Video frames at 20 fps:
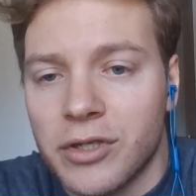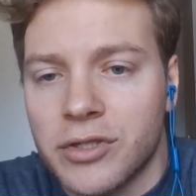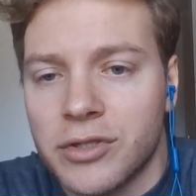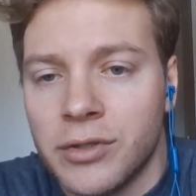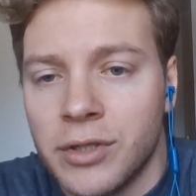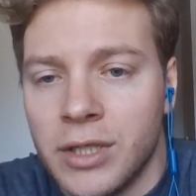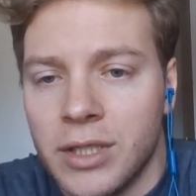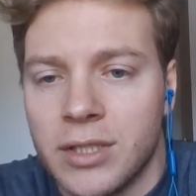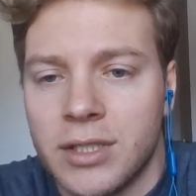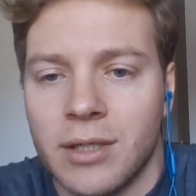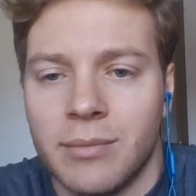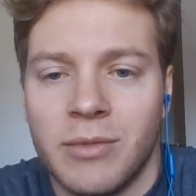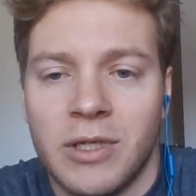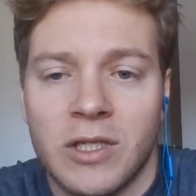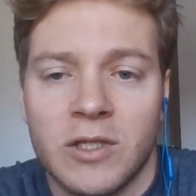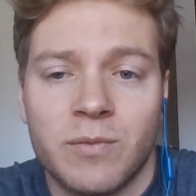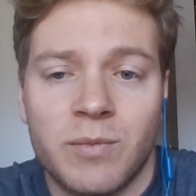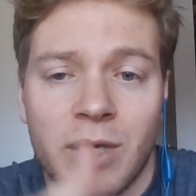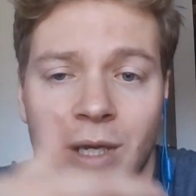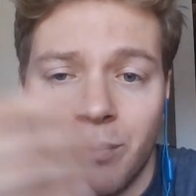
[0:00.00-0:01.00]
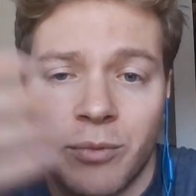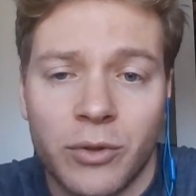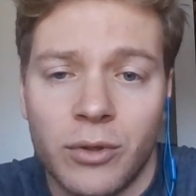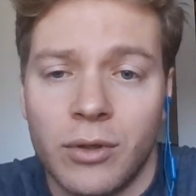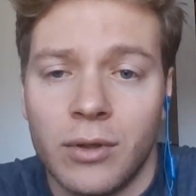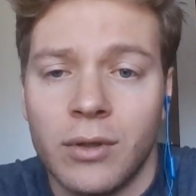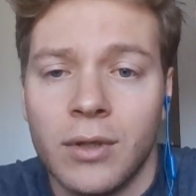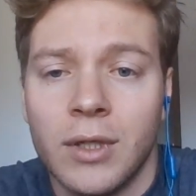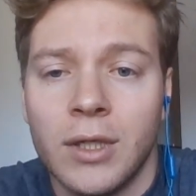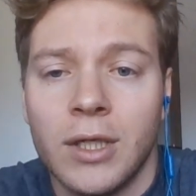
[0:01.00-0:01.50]
to the streets. It means
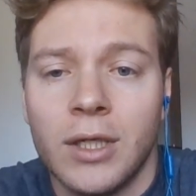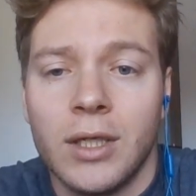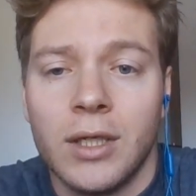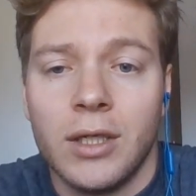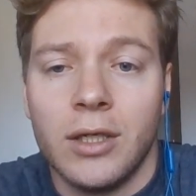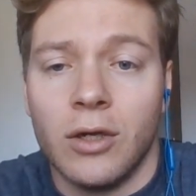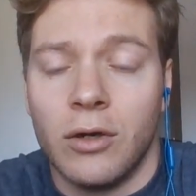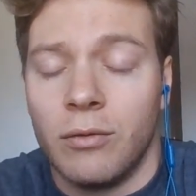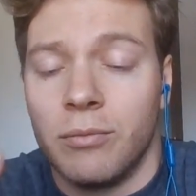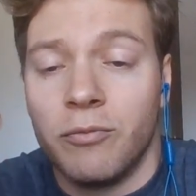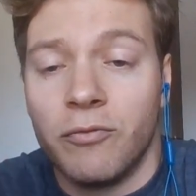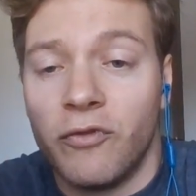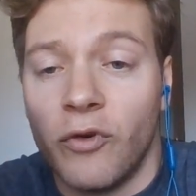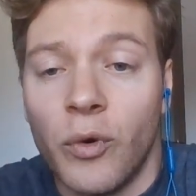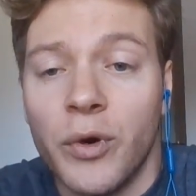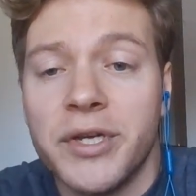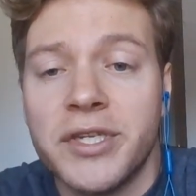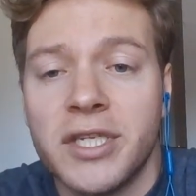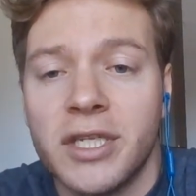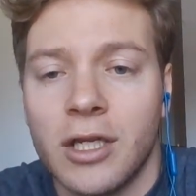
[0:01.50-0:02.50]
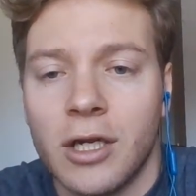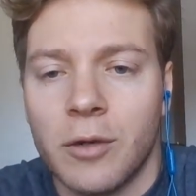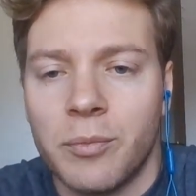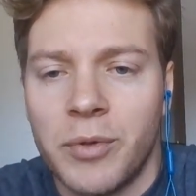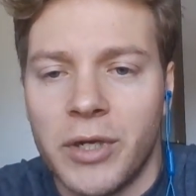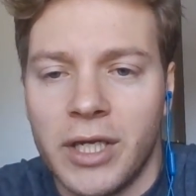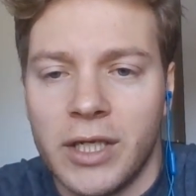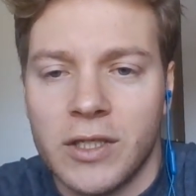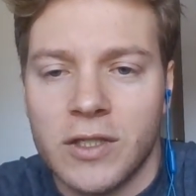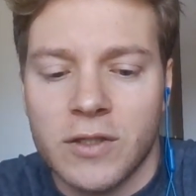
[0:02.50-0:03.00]
people voicing their
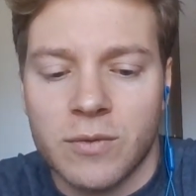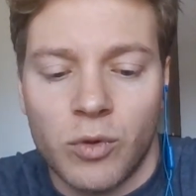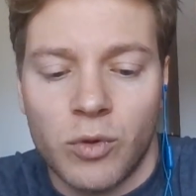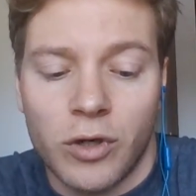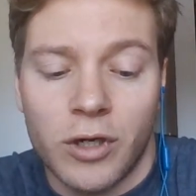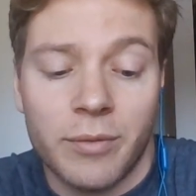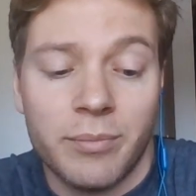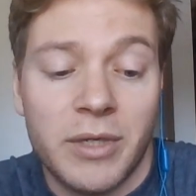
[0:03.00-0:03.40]
opinions more.